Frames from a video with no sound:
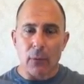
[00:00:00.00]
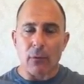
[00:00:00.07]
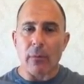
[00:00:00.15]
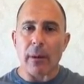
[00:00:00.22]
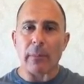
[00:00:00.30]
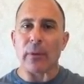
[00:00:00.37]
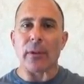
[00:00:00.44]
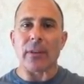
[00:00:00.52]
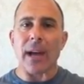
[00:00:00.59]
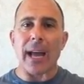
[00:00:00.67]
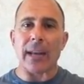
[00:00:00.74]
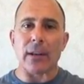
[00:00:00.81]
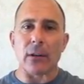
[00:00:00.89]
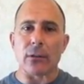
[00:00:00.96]
Remember, the
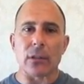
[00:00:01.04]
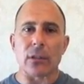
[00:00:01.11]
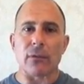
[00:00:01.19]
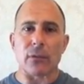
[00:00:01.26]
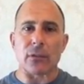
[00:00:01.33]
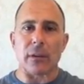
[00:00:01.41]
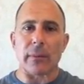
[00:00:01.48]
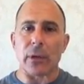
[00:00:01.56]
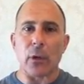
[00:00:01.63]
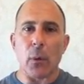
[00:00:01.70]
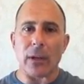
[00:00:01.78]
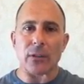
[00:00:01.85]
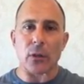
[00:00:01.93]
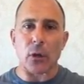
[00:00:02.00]
diagnosis for somebody
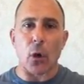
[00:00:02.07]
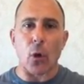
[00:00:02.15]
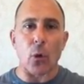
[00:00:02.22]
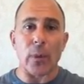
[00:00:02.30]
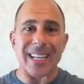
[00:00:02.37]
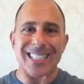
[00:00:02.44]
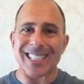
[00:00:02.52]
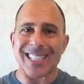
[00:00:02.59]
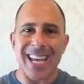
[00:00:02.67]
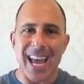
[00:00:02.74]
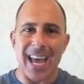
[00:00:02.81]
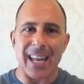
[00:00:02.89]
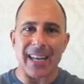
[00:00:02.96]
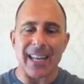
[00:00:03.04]
who has a cold that's
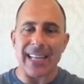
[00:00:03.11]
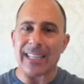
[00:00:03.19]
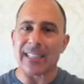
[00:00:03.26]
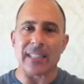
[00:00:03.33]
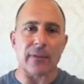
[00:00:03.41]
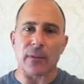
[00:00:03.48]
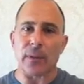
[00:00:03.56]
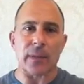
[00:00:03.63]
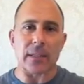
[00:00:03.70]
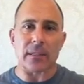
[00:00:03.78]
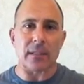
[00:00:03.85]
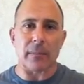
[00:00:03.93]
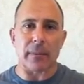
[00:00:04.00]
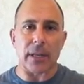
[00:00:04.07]
10 is different than
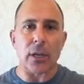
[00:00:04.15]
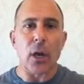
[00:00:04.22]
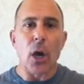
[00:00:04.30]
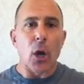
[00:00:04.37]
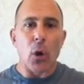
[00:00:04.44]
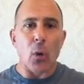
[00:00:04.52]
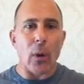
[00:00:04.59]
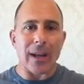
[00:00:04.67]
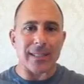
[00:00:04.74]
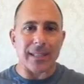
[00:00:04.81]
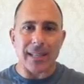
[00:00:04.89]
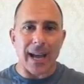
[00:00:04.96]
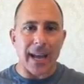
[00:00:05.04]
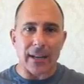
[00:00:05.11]
somebody who has
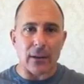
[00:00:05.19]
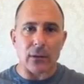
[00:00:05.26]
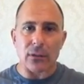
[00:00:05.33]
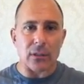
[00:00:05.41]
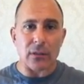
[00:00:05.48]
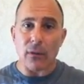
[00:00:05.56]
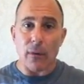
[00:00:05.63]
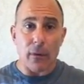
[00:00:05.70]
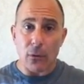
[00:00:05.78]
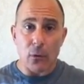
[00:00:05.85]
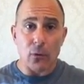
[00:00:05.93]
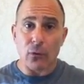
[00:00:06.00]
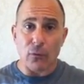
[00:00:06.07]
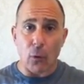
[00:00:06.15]
a diagnosis
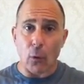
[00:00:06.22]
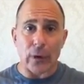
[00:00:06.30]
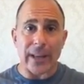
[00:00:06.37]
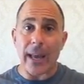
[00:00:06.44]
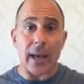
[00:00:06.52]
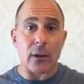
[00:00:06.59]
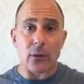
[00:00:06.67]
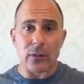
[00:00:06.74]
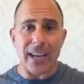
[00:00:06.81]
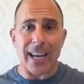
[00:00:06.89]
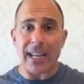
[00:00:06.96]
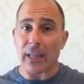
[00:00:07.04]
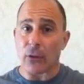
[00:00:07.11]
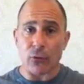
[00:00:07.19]
who's 40 and who's
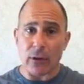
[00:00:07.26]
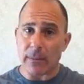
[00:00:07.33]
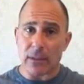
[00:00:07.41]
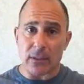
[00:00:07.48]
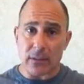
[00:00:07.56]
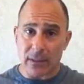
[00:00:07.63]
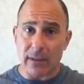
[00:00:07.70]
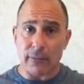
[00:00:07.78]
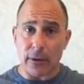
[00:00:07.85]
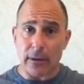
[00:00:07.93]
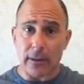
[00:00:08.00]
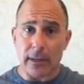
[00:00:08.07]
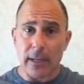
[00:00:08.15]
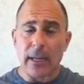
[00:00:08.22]
80. The treatment's
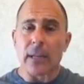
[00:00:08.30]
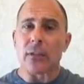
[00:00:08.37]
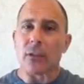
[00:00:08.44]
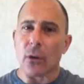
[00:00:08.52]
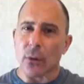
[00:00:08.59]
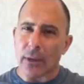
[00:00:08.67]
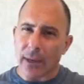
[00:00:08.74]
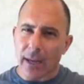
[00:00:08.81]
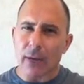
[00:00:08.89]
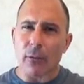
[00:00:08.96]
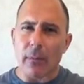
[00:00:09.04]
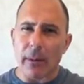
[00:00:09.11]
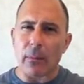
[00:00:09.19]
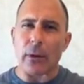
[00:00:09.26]
different. So you got to
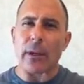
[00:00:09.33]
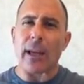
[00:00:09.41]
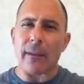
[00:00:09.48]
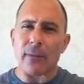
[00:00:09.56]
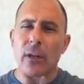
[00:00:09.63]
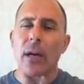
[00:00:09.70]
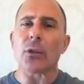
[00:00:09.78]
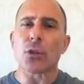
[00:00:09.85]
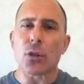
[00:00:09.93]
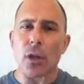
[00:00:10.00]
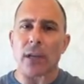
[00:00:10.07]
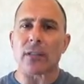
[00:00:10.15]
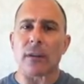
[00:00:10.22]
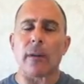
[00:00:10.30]
remember, you have to
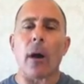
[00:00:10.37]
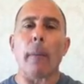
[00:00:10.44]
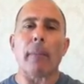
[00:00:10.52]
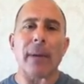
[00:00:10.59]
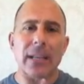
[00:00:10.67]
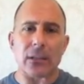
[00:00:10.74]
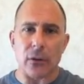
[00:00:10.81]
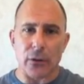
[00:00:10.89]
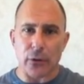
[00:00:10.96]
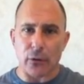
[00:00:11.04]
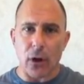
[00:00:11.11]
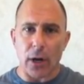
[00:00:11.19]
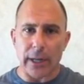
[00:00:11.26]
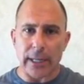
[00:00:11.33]
adjust it based on
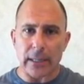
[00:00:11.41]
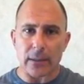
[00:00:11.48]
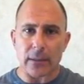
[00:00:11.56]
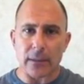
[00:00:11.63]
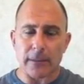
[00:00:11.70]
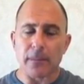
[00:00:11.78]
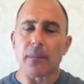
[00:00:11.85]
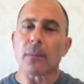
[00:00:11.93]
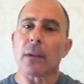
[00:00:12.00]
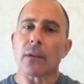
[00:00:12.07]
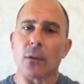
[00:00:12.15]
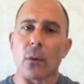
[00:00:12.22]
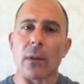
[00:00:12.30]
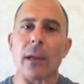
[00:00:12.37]
your audience.
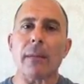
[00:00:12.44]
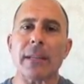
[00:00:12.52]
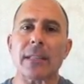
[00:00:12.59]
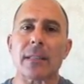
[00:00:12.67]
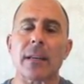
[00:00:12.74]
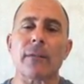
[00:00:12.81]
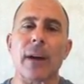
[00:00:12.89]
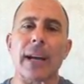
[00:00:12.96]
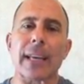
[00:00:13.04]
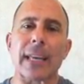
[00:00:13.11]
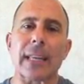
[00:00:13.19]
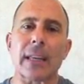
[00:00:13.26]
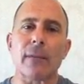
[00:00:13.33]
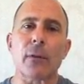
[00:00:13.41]
So let me see if I
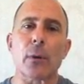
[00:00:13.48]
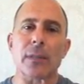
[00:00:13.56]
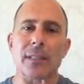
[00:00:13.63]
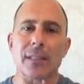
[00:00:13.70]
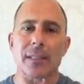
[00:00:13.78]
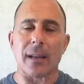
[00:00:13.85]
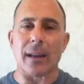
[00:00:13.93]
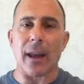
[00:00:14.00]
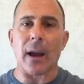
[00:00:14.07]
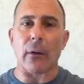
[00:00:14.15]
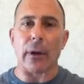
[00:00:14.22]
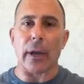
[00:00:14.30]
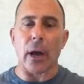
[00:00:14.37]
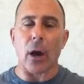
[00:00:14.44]
can give you a
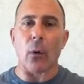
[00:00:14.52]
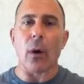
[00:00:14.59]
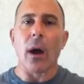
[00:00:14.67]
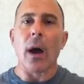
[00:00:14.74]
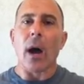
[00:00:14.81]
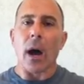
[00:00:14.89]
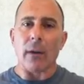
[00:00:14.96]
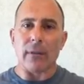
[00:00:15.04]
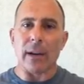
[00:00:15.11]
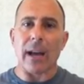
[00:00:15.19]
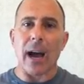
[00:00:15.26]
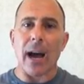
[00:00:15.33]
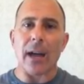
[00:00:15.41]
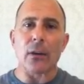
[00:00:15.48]
scenario of a
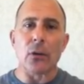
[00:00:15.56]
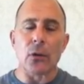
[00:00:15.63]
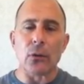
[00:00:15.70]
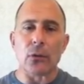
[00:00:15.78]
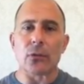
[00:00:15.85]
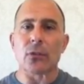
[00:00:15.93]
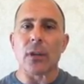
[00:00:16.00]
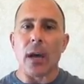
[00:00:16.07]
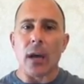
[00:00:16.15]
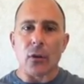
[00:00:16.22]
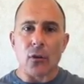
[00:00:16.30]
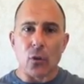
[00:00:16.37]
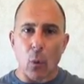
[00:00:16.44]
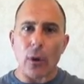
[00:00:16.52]
guy who's
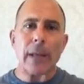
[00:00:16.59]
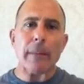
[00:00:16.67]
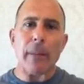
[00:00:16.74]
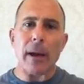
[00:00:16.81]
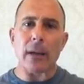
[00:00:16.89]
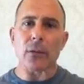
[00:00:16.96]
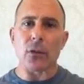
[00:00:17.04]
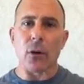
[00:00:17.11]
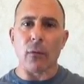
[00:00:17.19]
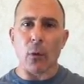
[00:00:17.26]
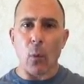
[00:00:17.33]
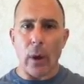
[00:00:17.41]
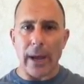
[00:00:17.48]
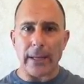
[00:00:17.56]
20 pounds
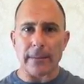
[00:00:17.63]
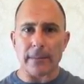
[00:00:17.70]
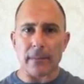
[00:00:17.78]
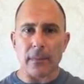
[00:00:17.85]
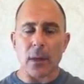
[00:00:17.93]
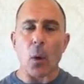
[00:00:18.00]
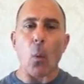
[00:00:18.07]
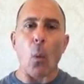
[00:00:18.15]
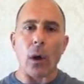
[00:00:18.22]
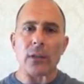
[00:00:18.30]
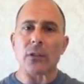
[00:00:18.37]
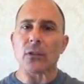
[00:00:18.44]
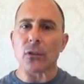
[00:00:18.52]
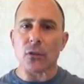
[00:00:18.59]
overweight,
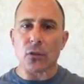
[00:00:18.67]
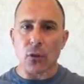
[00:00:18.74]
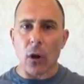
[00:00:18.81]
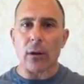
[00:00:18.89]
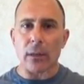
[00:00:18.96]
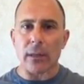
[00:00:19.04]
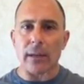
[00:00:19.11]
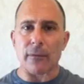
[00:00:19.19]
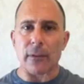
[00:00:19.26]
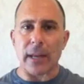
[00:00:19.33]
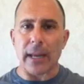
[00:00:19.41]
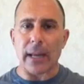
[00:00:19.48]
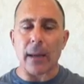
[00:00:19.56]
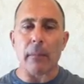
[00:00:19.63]
wants to start
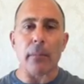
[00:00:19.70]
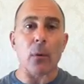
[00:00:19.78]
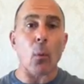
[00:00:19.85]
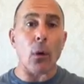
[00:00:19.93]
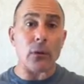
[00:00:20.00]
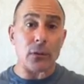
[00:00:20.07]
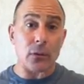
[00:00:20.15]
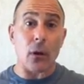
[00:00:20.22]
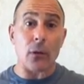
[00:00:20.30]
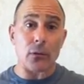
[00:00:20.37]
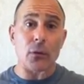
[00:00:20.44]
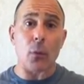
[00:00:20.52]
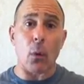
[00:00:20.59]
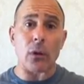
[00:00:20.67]
lifting, but
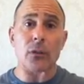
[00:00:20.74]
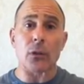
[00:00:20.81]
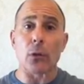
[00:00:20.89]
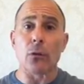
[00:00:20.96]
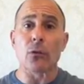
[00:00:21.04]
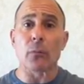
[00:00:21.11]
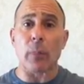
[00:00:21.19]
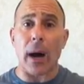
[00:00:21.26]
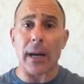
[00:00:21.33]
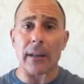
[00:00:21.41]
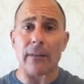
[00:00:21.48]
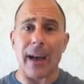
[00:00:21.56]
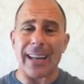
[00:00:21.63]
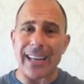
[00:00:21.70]
also wants to lose
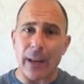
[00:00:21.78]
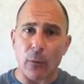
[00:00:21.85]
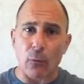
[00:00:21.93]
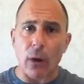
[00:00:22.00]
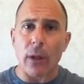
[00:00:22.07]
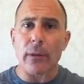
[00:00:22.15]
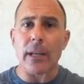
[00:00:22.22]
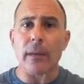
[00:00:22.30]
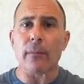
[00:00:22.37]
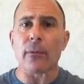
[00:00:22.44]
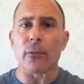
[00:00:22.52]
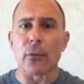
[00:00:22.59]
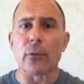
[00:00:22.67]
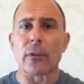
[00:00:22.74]
body fat, and run him
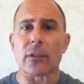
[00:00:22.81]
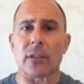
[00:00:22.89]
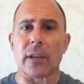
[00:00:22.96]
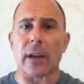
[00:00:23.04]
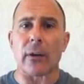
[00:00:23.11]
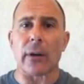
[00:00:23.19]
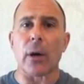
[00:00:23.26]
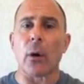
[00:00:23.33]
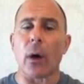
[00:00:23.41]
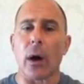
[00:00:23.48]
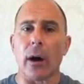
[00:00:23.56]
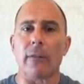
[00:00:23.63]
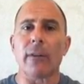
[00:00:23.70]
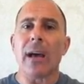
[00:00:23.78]
through the scenario
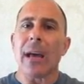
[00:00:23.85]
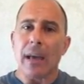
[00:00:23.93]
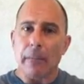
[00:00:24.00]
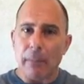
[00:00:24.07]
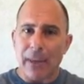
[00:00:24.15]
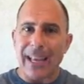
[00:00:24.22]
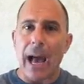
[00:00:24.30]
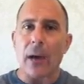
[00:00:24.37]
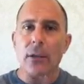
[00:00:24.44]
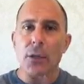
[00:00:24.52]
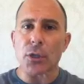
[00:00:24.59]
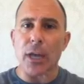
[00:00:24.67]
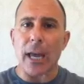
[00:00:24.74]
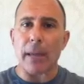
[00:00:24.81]
of being out of
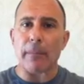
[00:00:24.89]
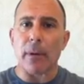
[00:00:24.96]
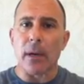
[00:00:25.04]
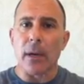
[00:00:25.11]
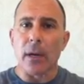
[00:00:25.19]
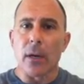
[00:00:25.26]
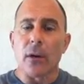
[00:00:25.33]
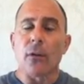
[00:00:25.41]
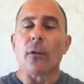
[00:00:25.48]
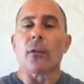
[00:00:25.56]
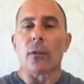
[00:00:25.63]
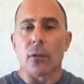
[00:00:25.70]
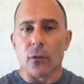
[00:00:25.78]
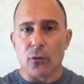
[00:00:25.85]
shape
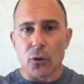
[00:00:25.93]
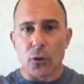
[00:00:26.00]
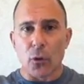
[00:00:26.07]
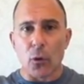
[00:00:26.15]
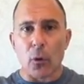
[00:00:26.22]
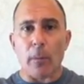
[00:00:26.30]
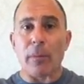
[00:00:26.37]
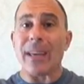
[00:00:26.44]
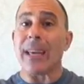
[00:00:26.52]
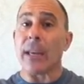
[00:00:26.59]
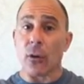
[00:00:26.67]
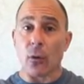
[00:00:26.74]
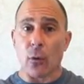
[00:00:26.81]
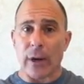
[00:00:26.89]
to being
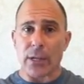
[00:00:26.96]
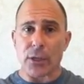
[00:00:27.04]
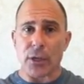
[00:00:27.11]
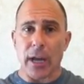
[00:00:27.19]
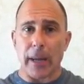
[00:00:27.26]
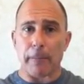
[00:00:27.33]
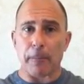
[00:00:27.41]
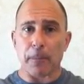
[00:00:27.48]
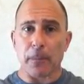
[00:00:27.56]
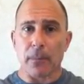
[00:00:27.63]
in great shape.